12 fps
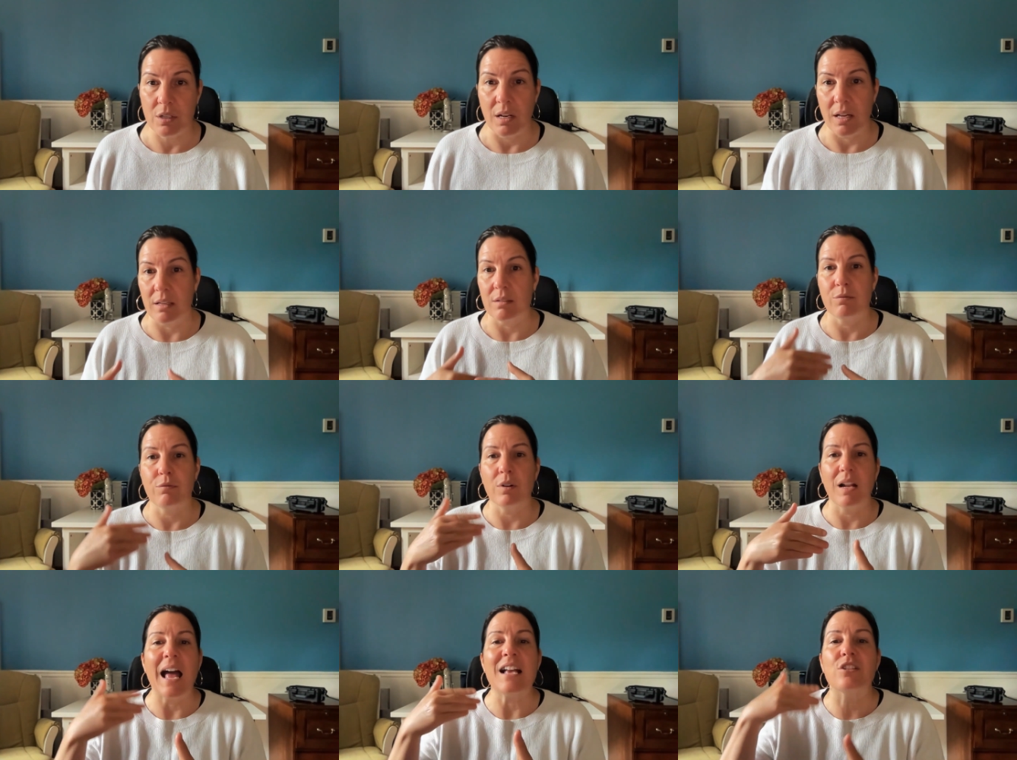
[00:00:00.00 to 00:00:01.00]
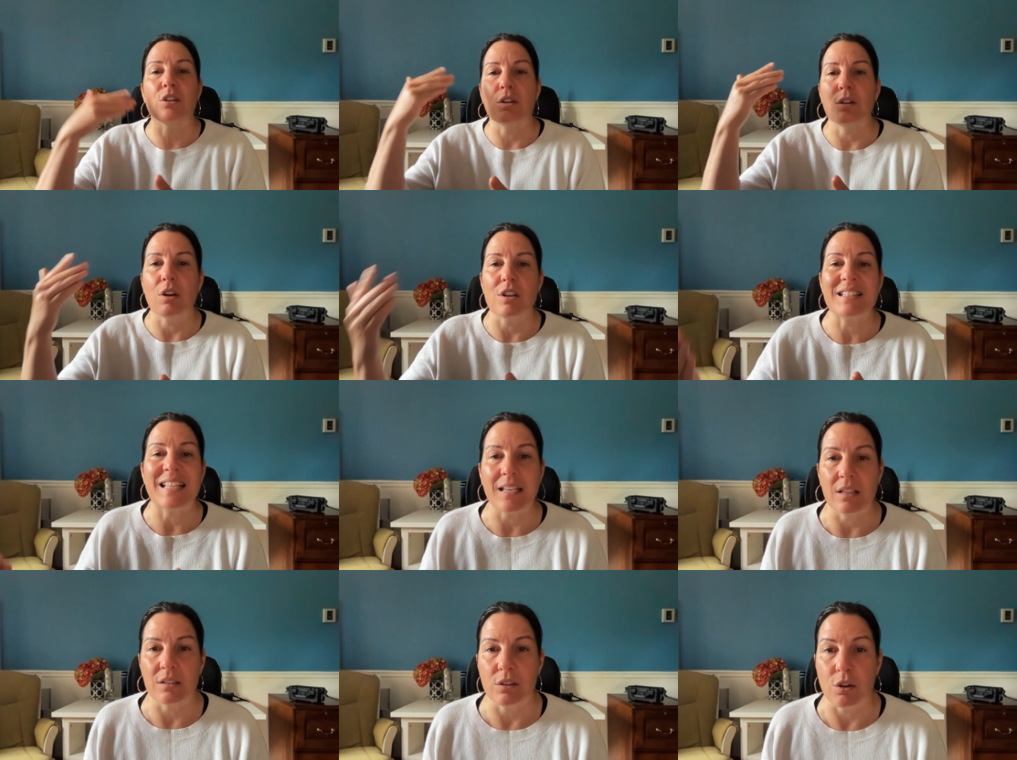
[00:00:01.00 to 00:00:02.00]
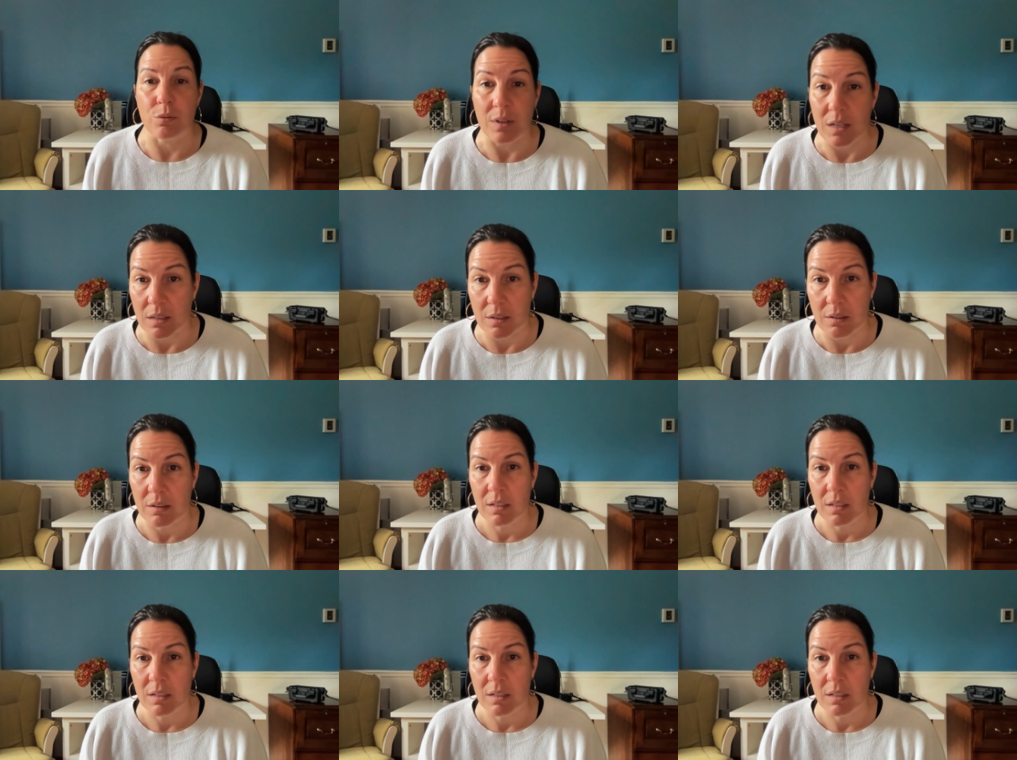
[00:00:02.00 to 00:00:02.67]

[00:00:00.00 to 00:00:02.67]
like as a second career.